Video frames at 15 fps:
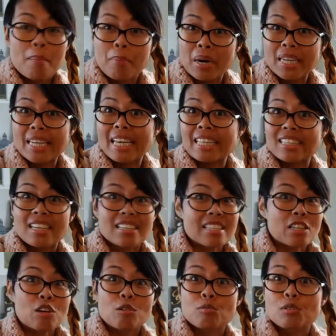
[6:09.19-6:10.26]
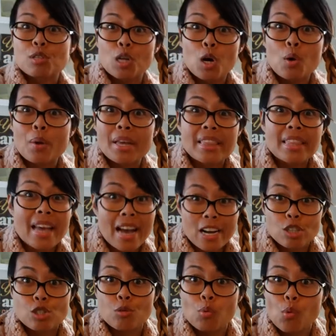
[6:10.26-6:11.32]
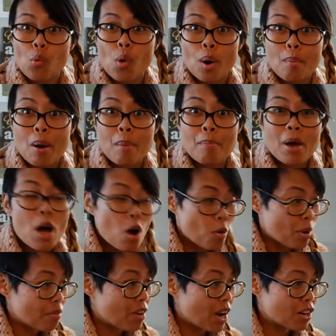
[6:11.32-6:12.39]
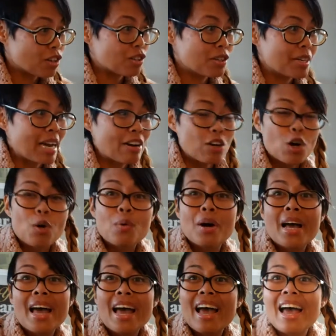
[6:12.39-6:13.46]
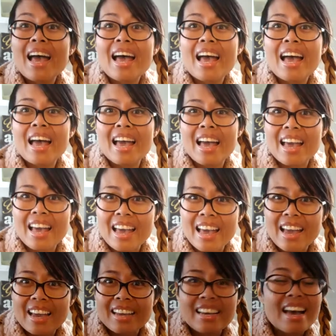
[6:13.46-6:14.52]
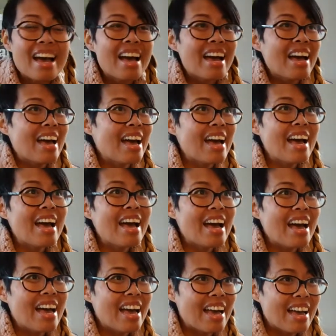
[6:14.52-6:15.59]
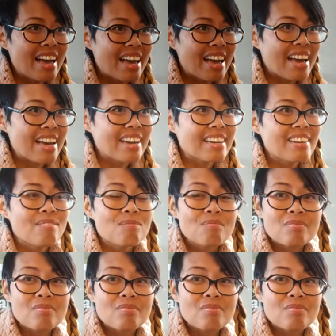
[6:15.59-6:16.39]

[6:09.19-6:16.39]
But it doesn't go slow in the actual warm up. We've got to learn how to go hey, hey, hey, hey, hey, hey, hey.